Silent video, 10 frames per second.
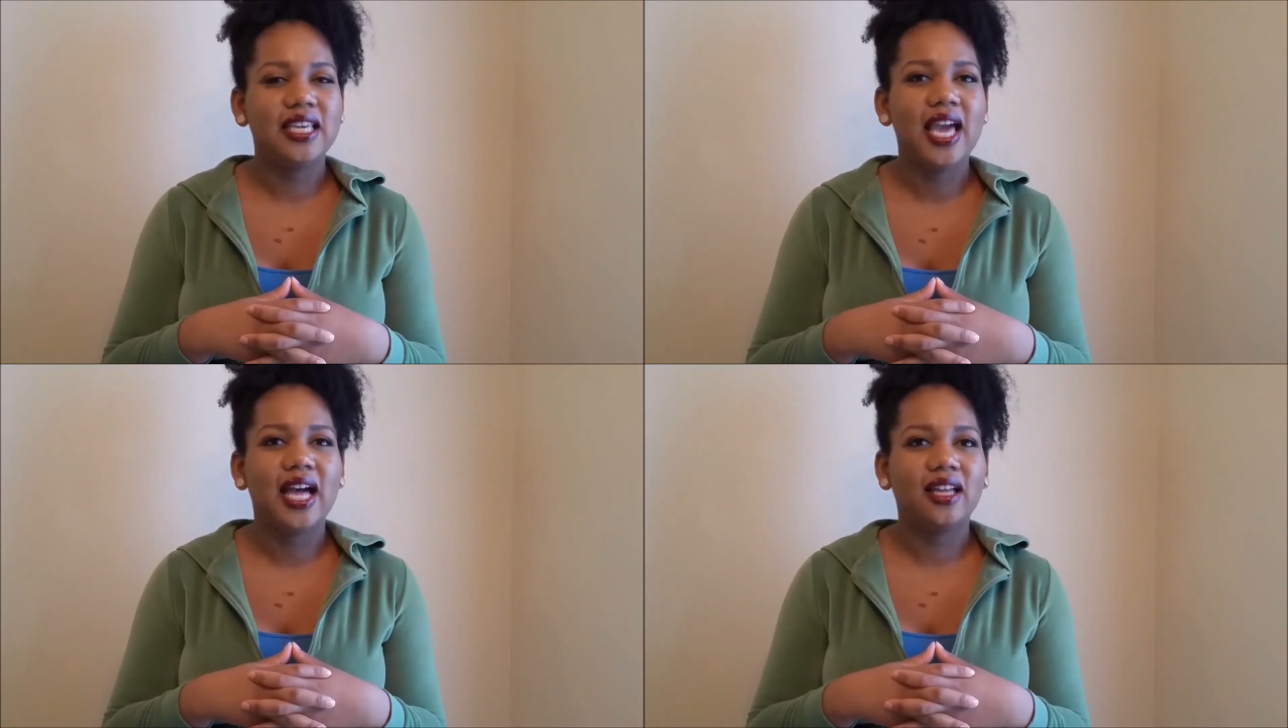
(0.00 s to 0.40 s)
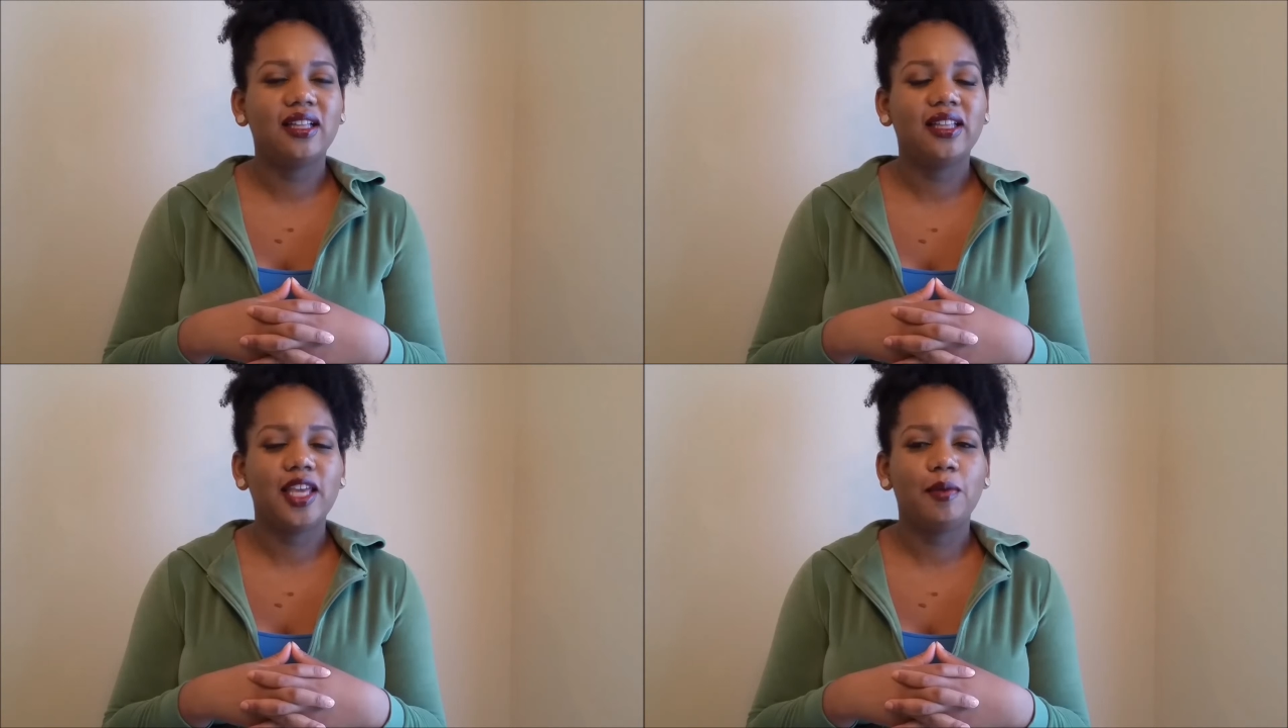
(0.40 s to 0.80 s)
Yeah,
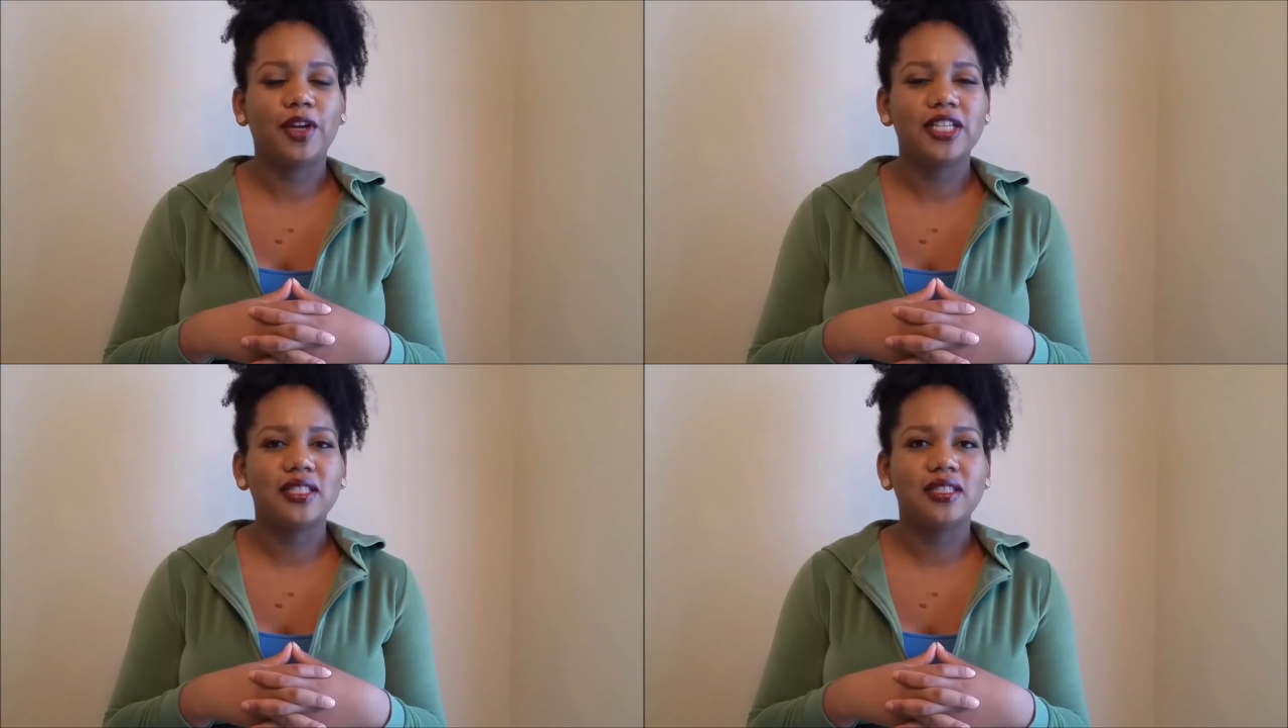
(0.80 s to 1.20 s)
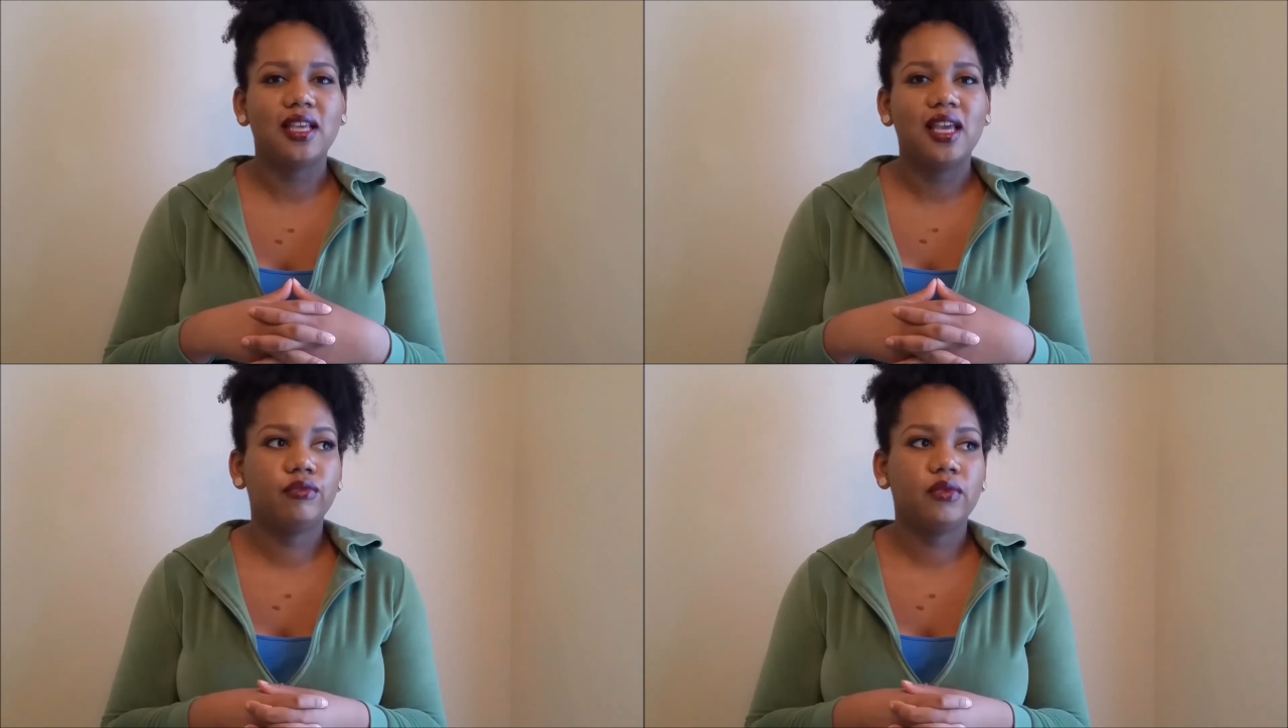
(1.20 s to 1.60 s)
glamorous.
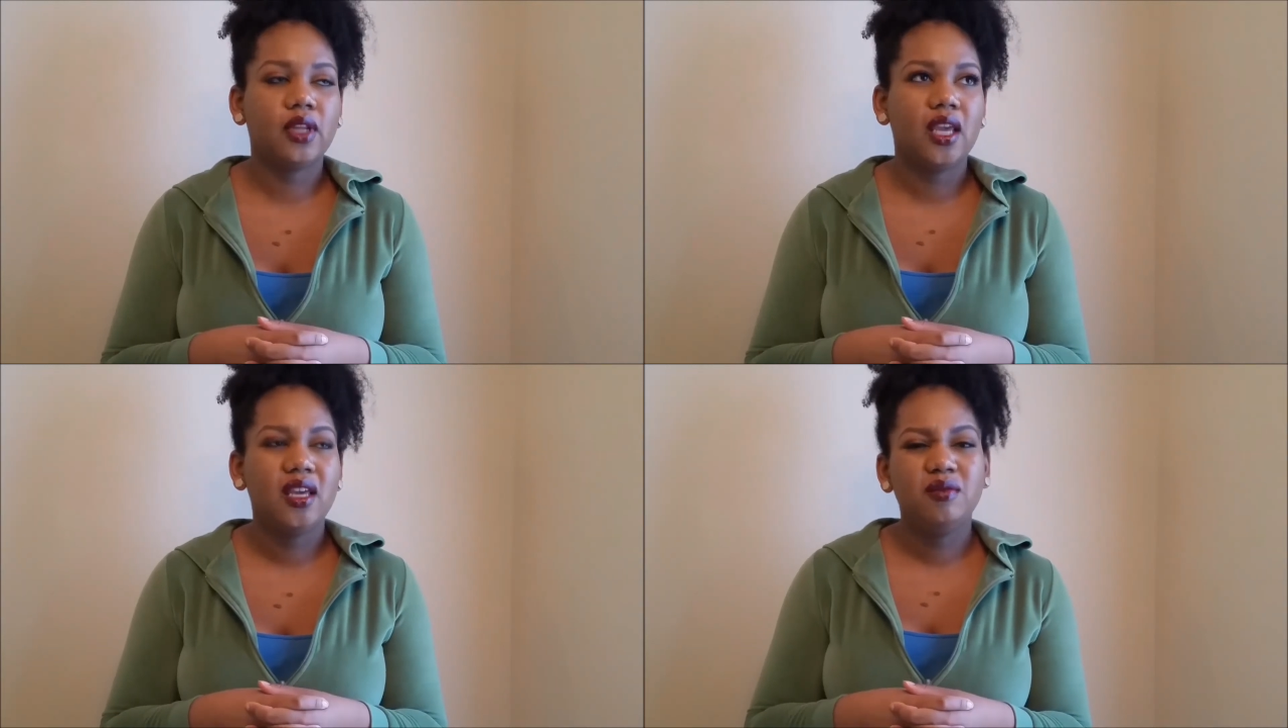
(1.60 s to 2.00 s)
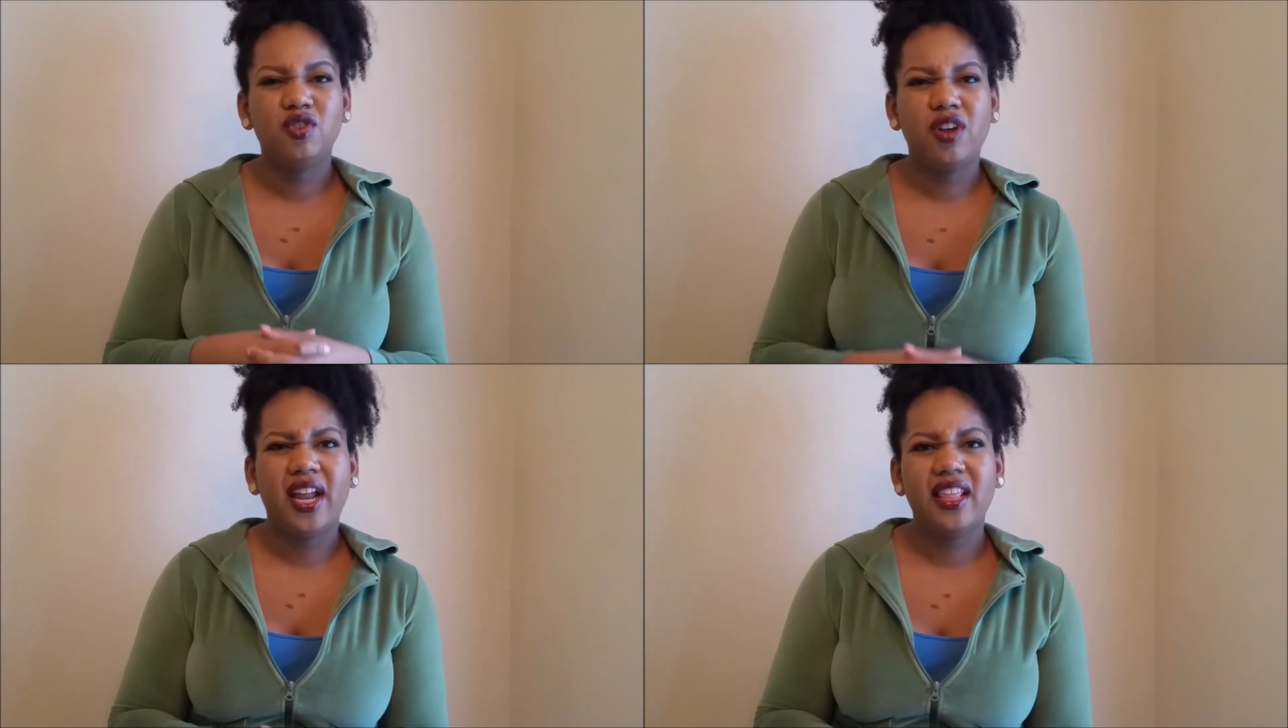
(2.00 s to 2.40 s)

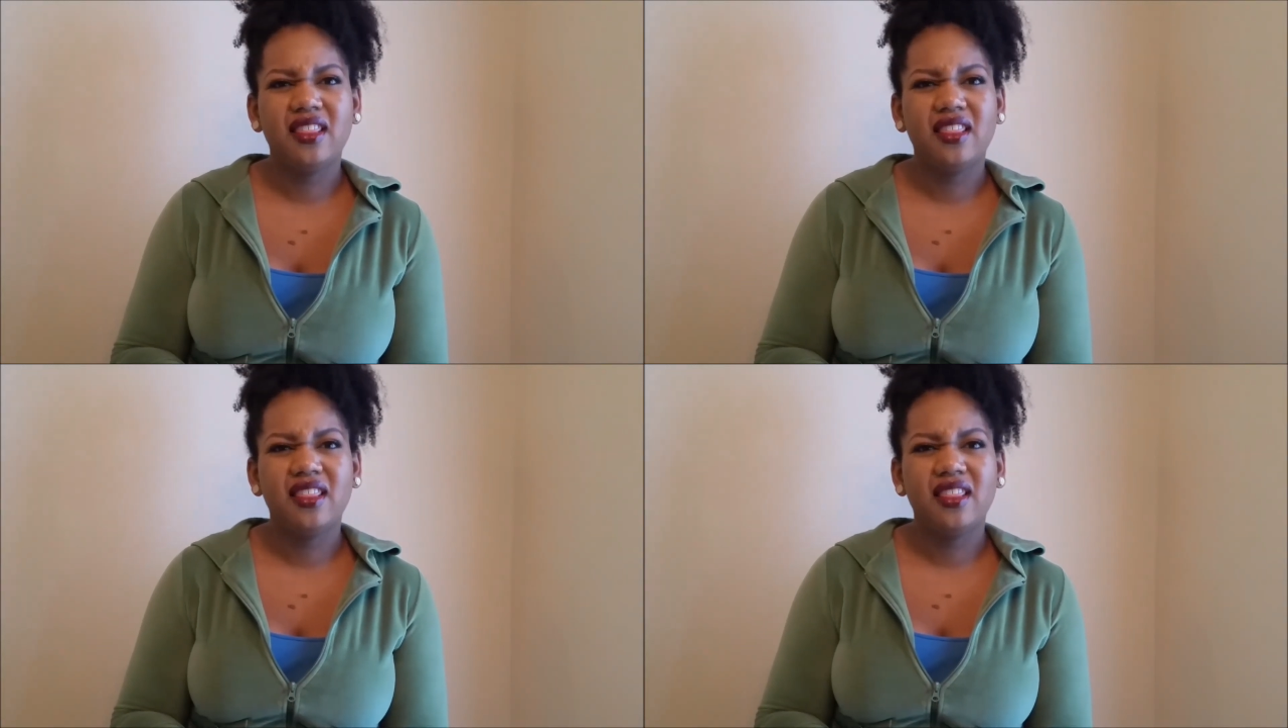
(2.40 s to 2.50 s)
Trying